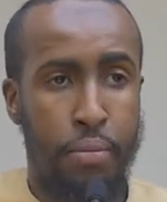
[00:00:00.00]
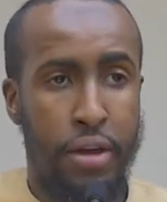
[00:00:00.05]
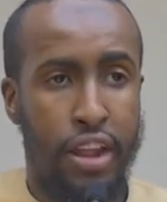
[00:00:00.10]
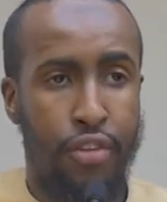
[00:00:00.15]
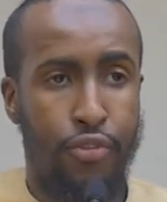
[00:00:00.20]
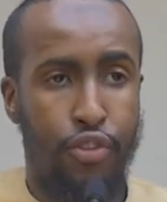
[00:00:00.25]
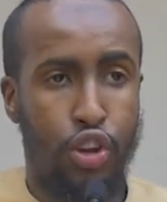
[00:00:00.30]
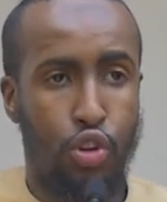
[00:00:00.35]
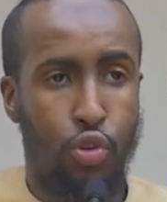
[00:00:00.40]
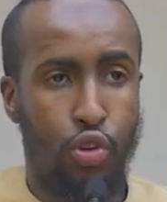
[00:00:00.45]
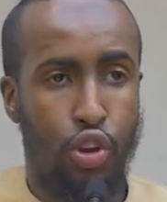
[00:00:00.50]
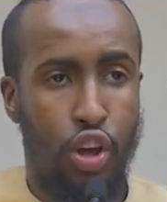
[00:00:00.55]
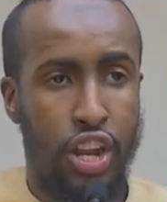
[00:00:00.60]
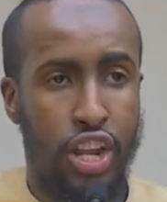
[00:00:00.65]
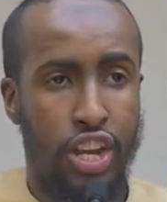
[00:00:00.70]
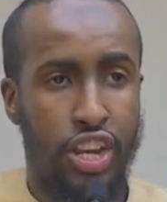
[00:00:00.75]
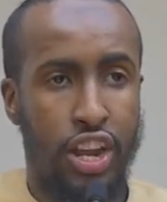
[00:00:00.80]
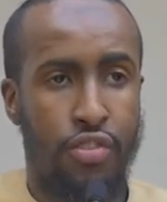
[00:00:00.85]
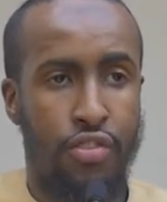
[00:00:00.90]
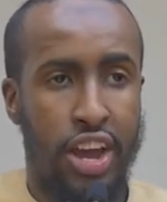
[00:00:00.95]
beneficial
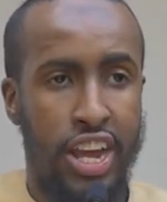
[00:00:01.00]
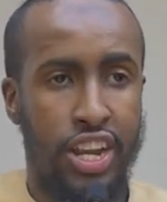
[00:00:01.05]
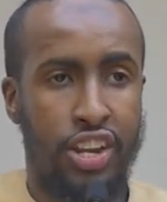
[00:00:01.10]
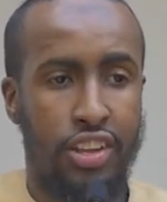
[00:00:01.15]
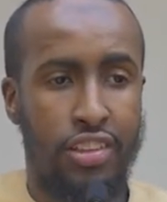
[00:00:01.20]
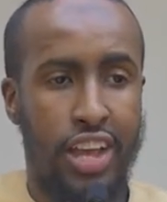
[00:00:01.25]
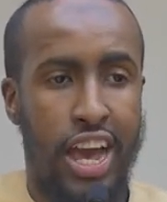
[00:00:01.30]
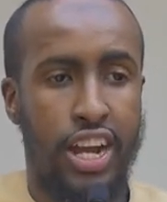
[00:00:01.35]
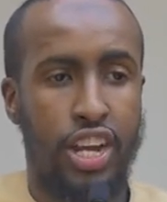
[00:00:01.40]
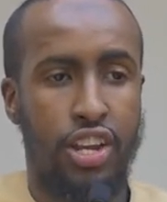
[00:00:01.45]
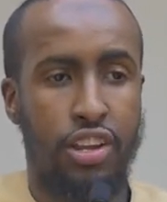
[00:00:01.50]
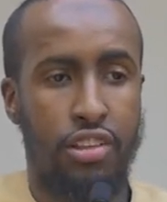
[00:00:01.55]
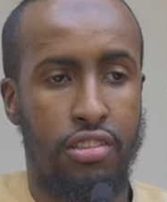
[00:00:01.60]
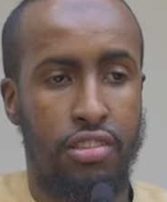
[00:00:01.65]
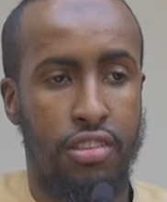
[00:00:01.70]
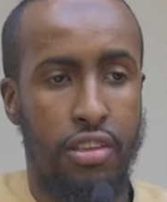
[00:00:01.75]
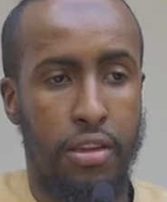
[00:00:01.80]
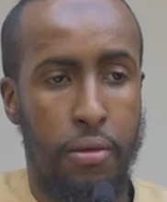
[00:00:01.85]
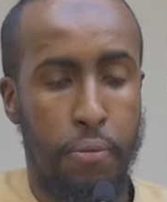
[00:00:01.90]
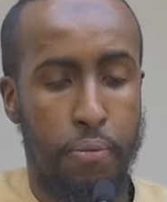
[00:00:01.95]
knowledge and righteous actions